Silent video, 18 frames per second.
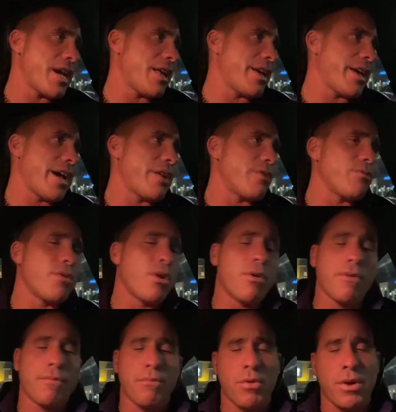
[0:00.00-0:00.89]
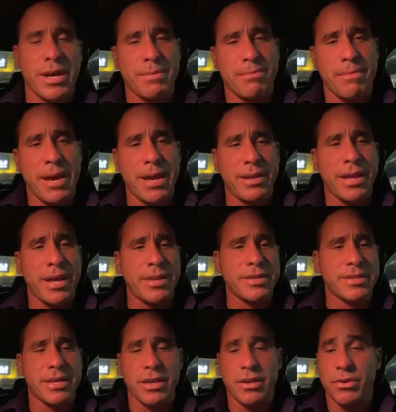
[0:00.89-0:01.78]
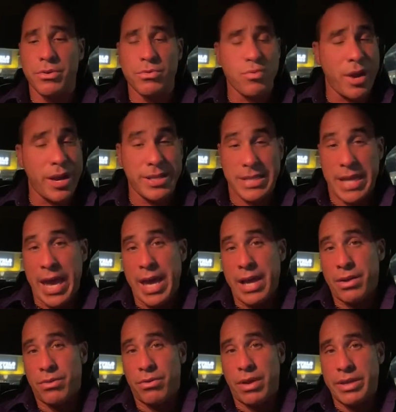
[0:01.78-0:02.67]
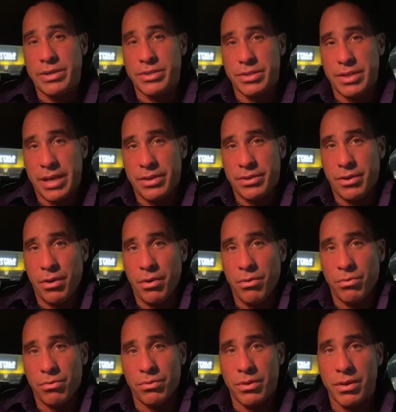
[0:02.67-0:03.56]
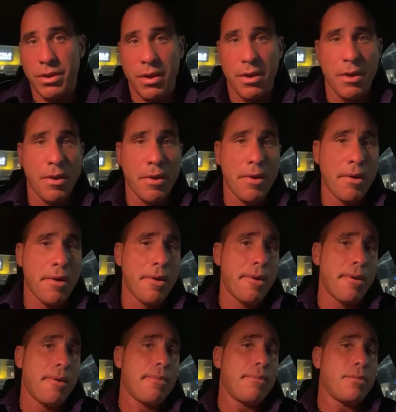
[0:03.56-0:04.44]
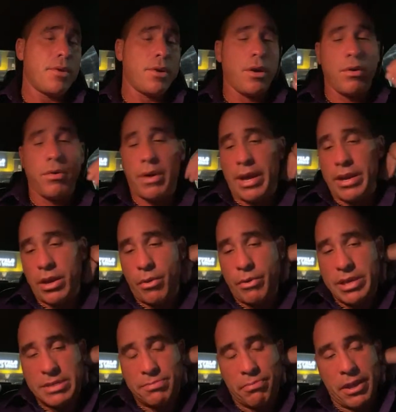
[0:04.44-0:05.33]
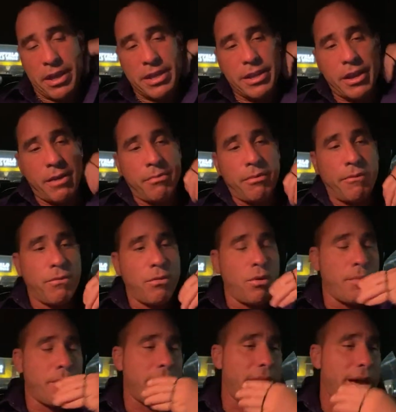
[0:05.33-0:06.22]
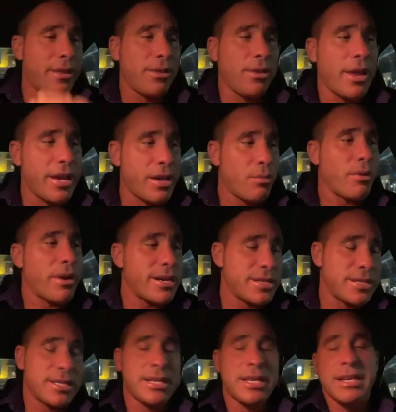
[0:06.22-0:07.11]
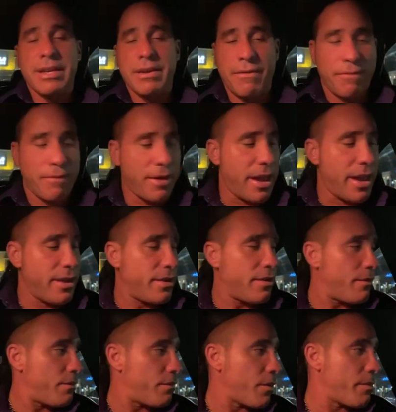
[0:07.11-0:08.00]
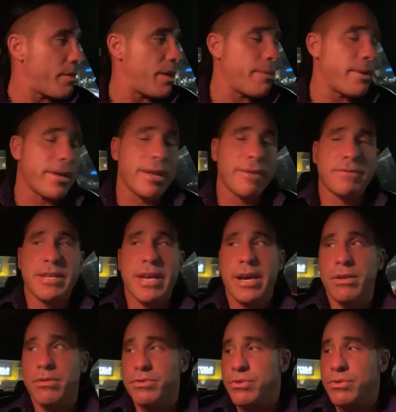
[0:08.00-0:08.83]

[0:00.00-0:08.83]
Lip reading: Like, I don't know if Mailata's a good right tackle. I don't. I know he's played there before, but I like what I see from him at left tackle.